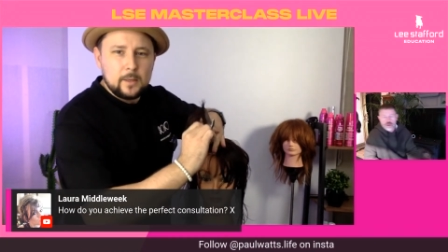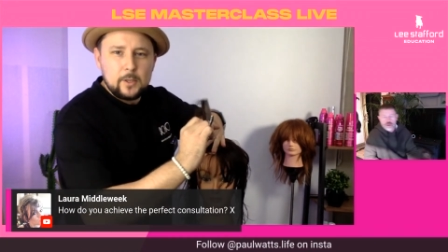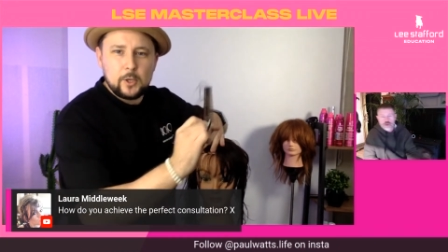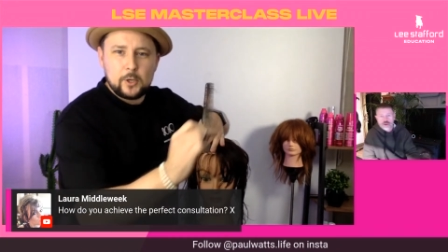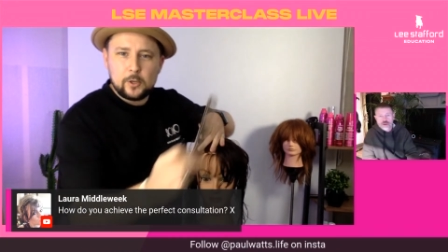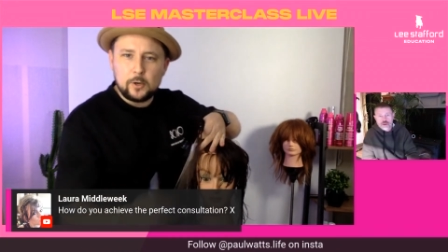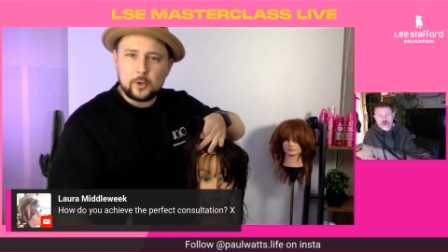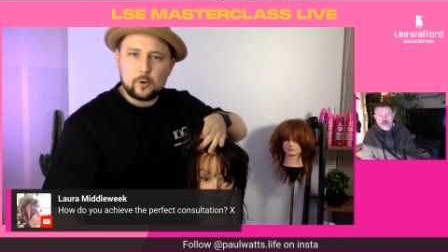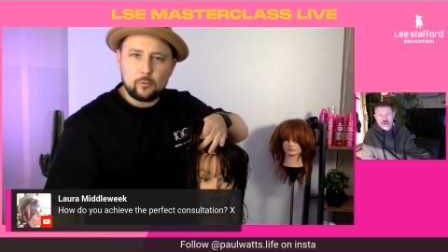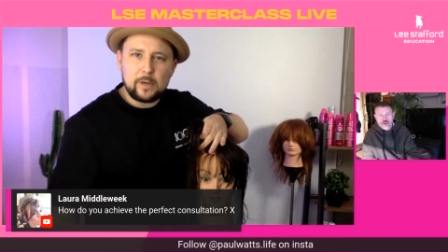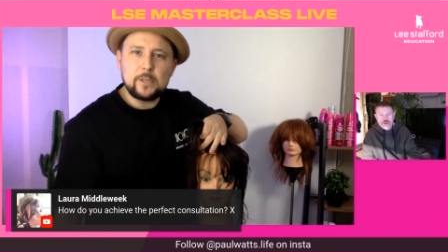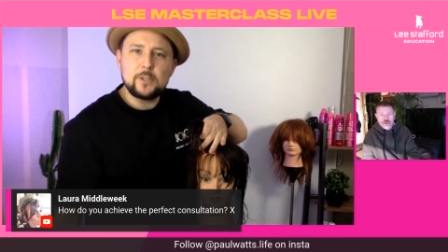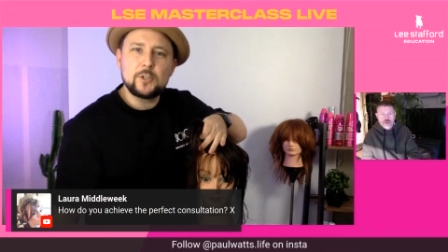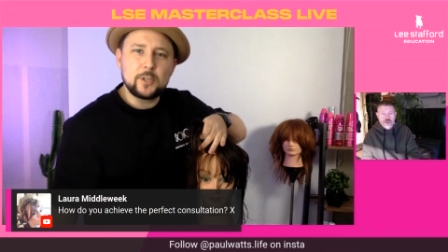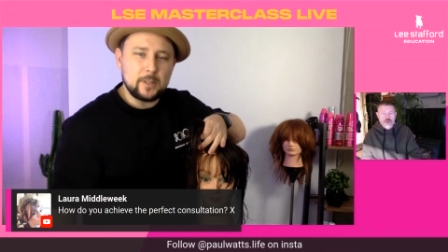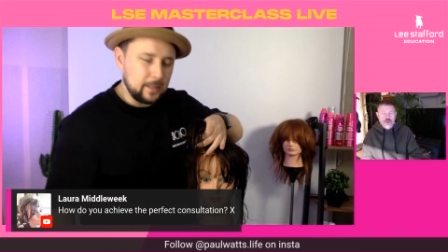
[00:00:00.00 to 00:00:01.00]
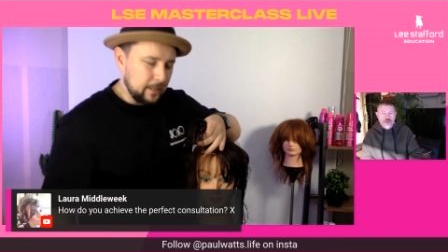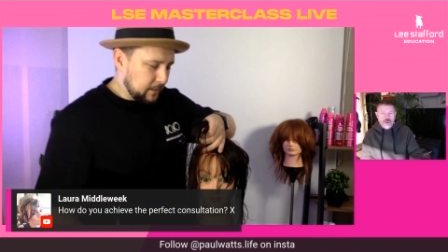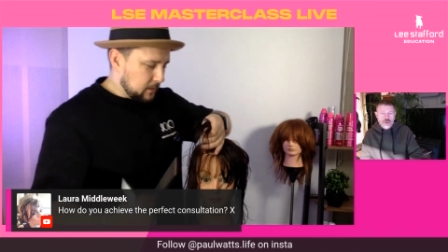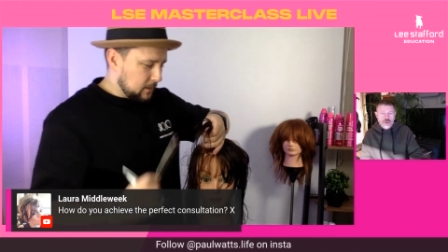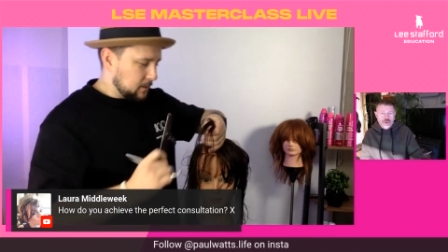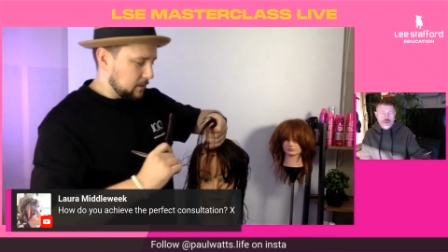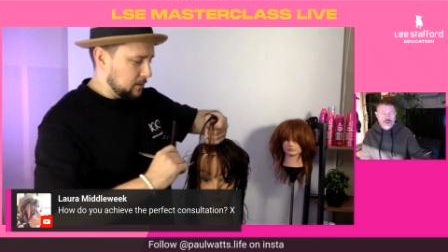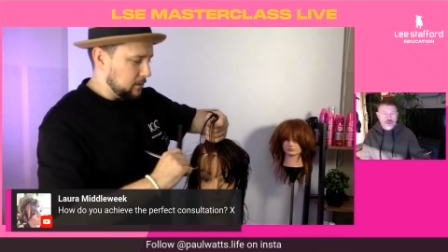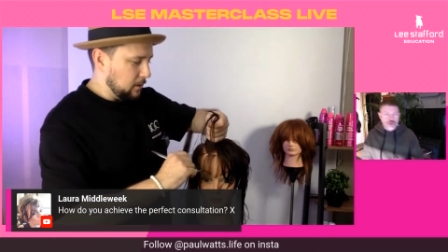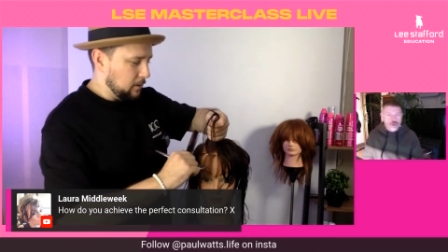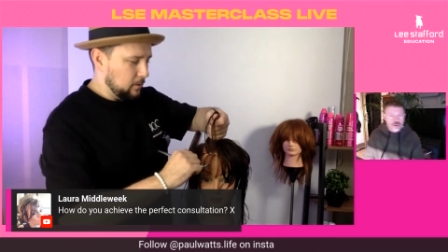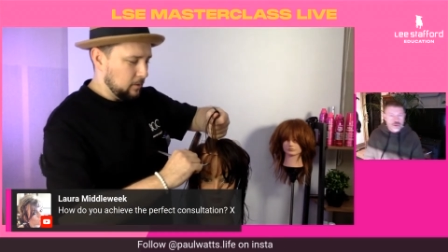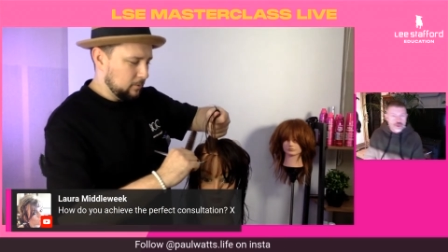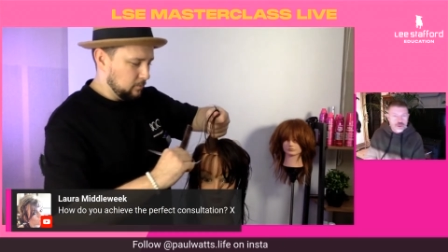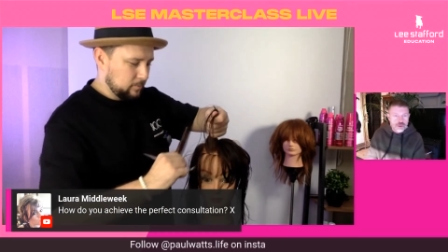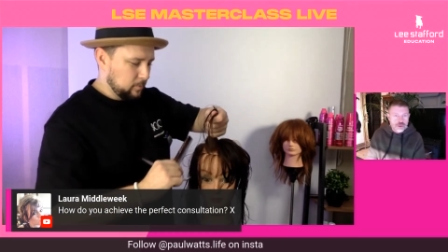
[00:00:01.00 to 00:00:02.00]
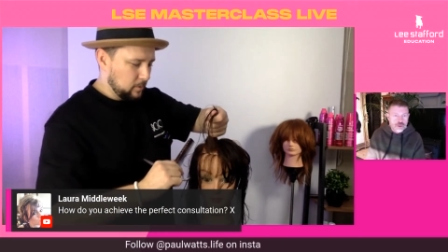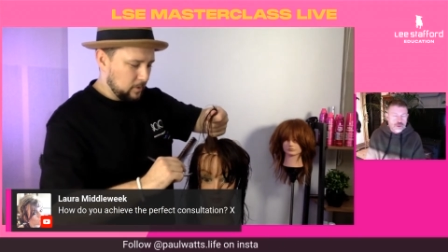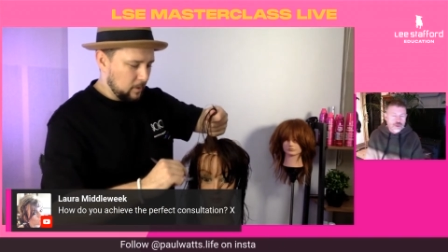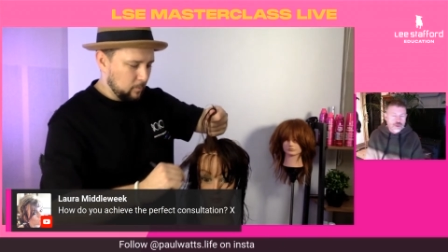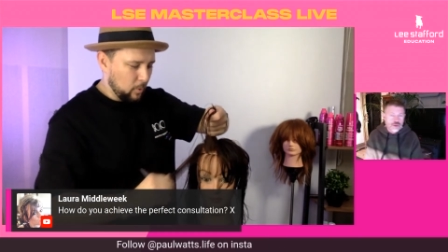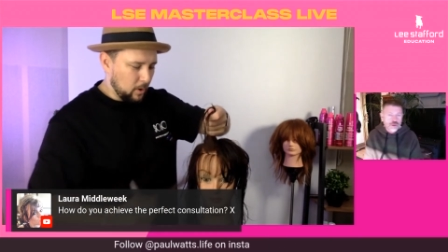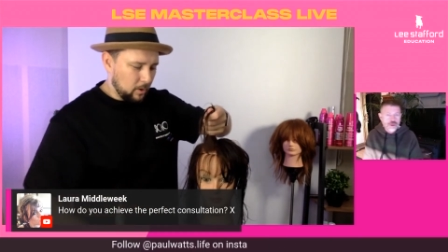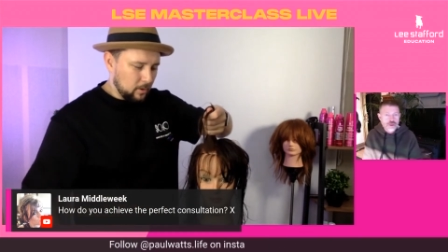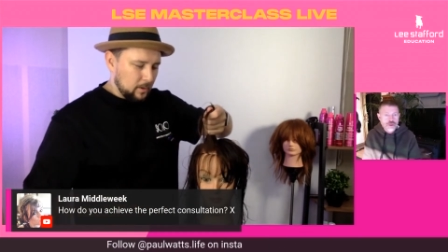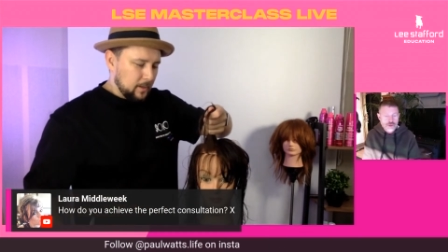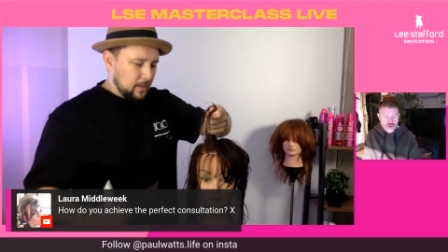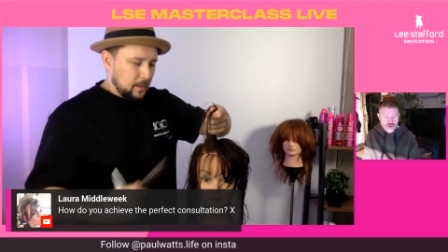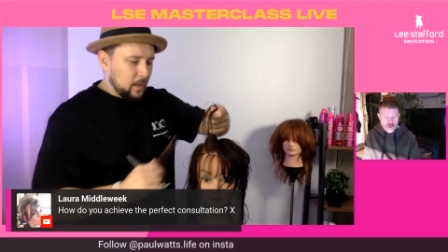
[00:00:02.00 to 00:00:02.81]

you're going to cringe at this. And it's like, oh, what?